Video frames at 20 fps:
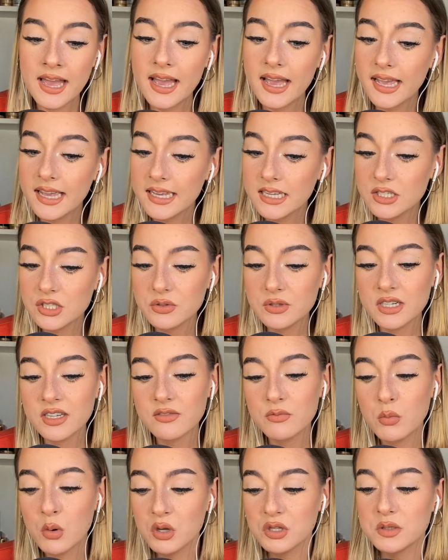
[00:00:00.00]
And you can have
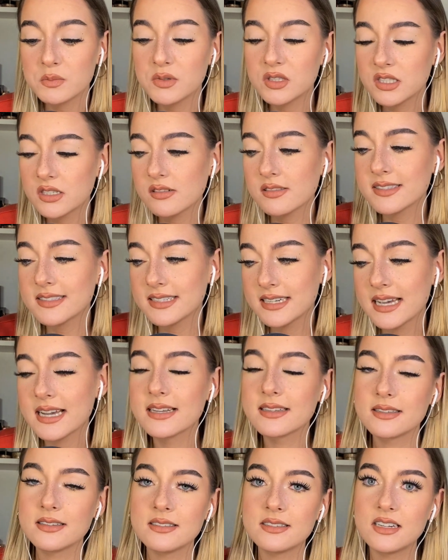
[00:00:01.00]
multiple little
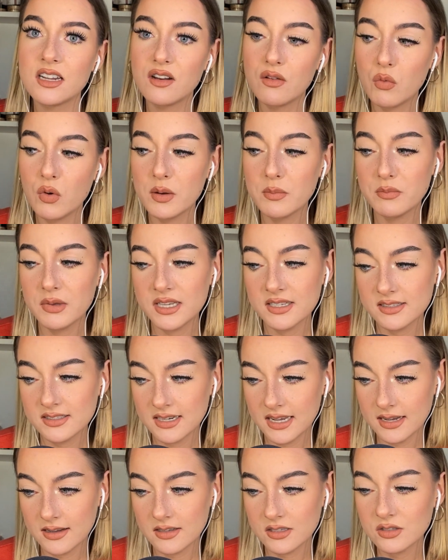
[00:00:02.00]
snacks instead of one big snack.